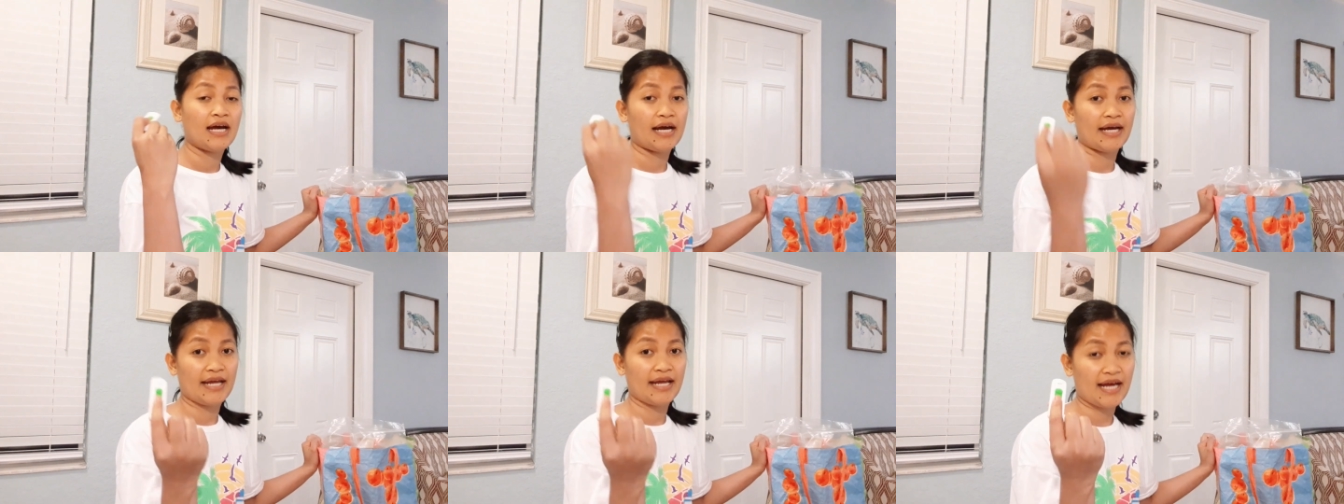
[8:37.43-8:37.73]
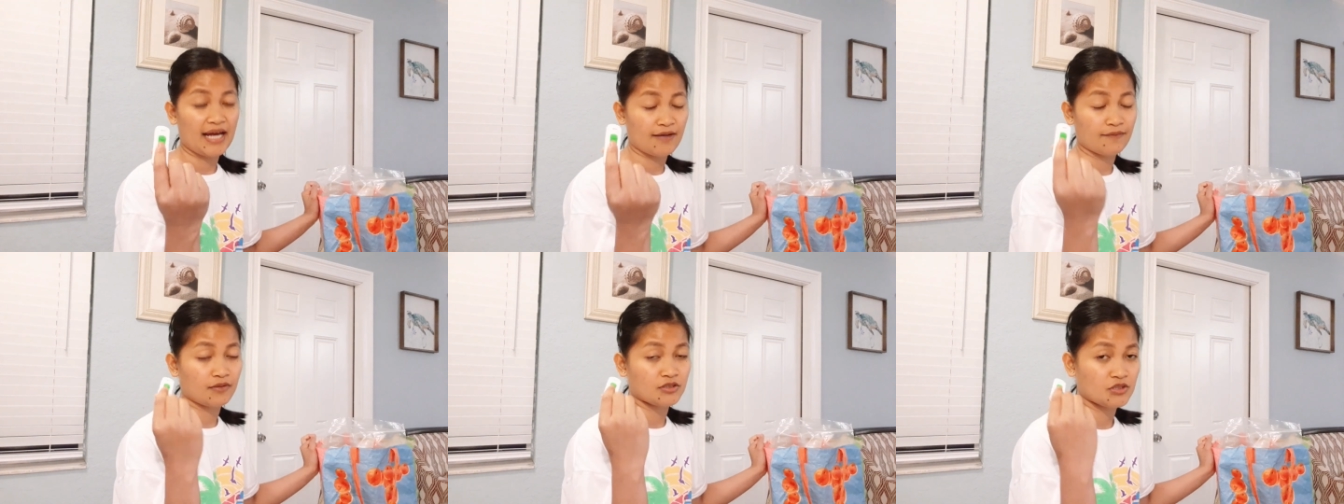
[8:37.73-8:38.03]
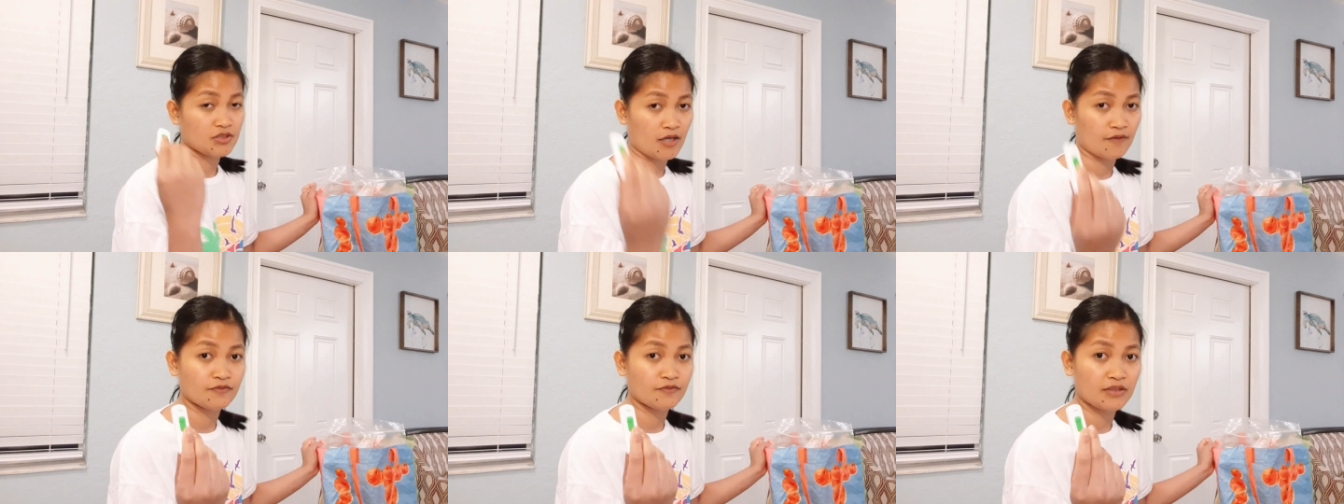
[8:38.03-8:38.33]
I have a
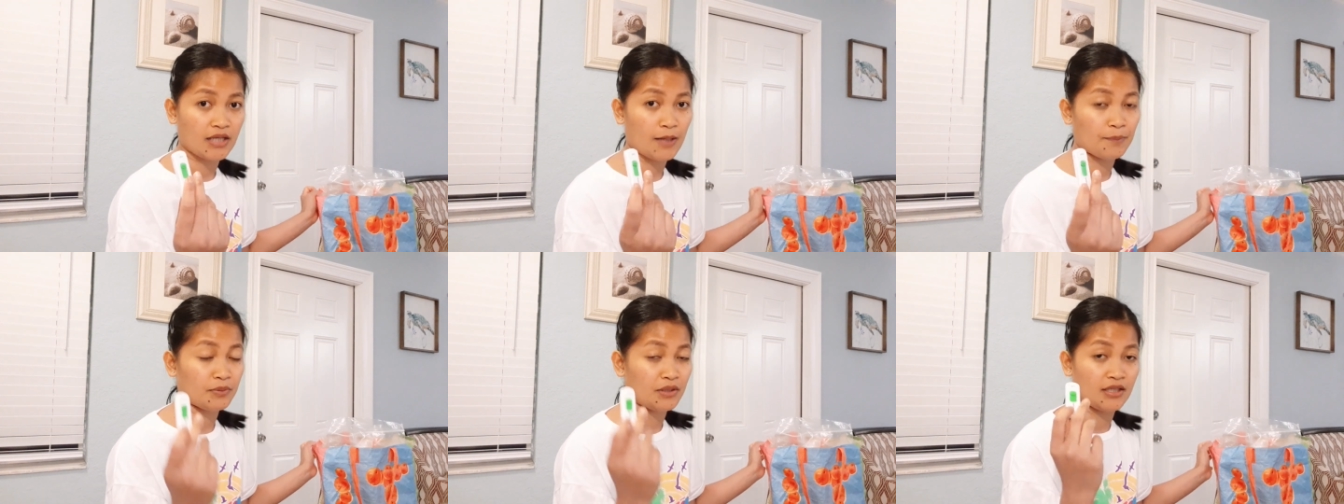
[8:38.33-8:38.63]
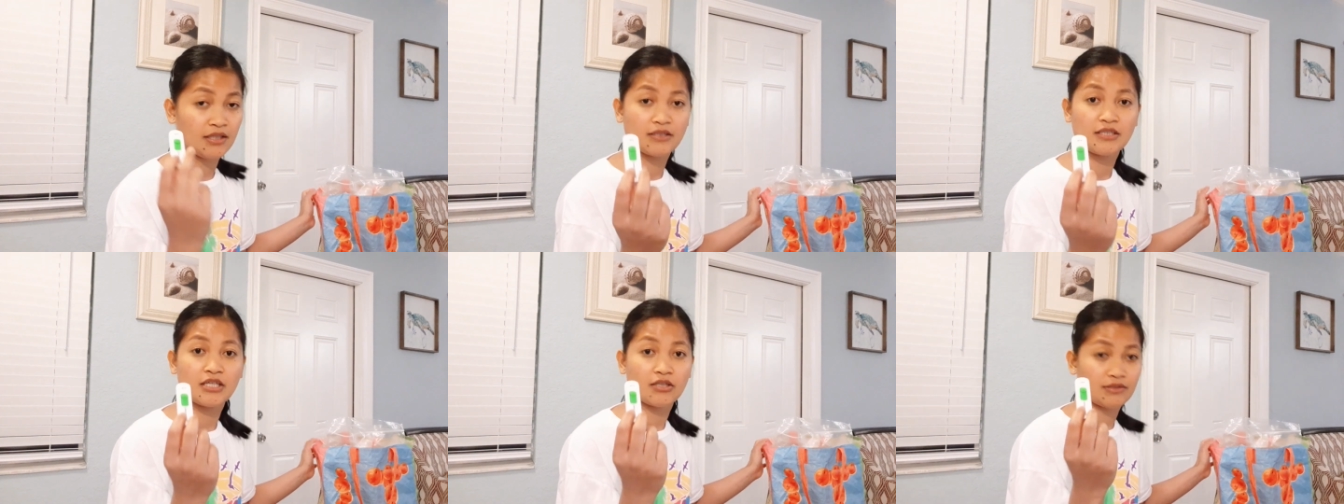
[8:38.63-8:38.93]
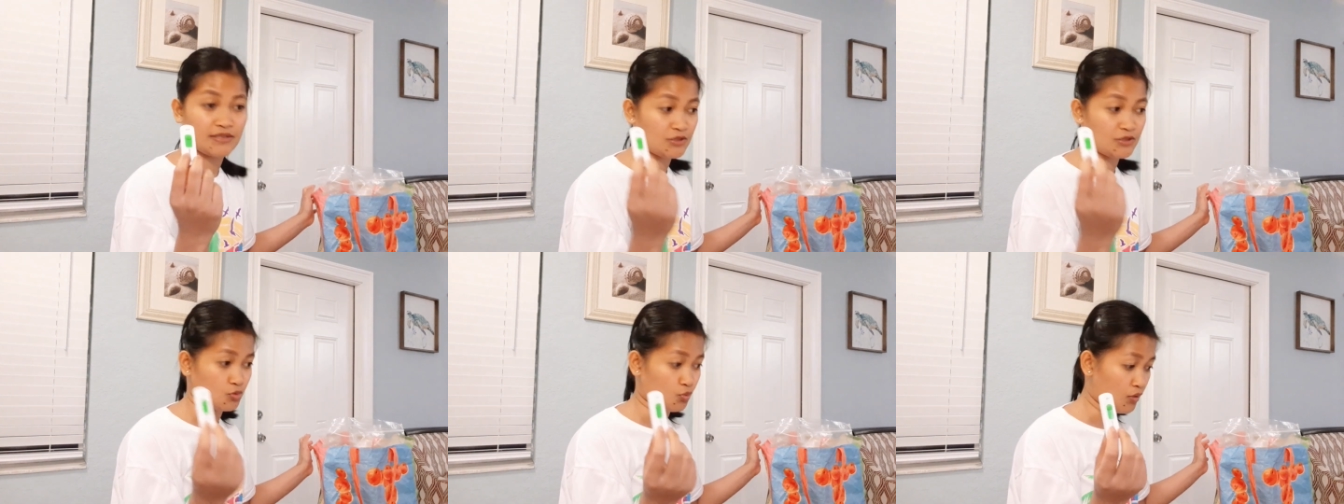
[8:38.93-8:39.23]
soft copy in here
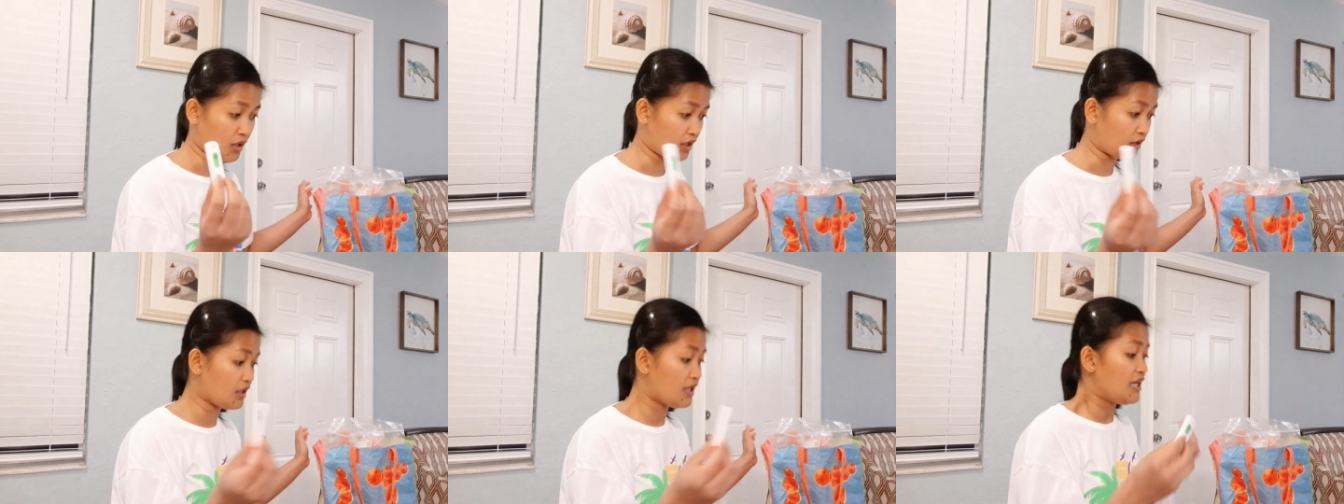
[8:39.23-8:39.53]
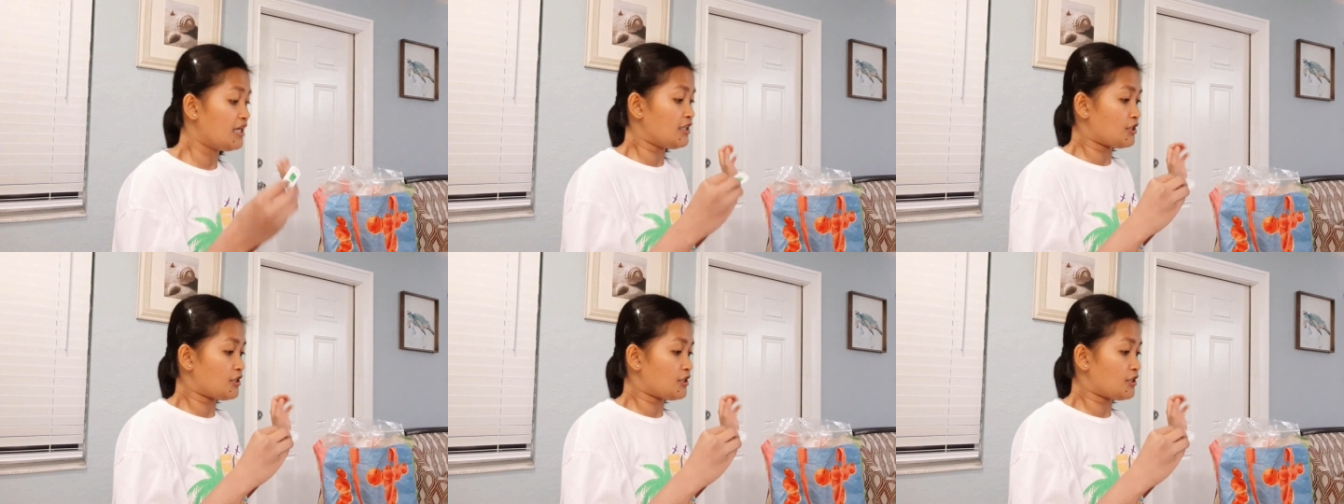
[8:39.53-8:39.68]
as well.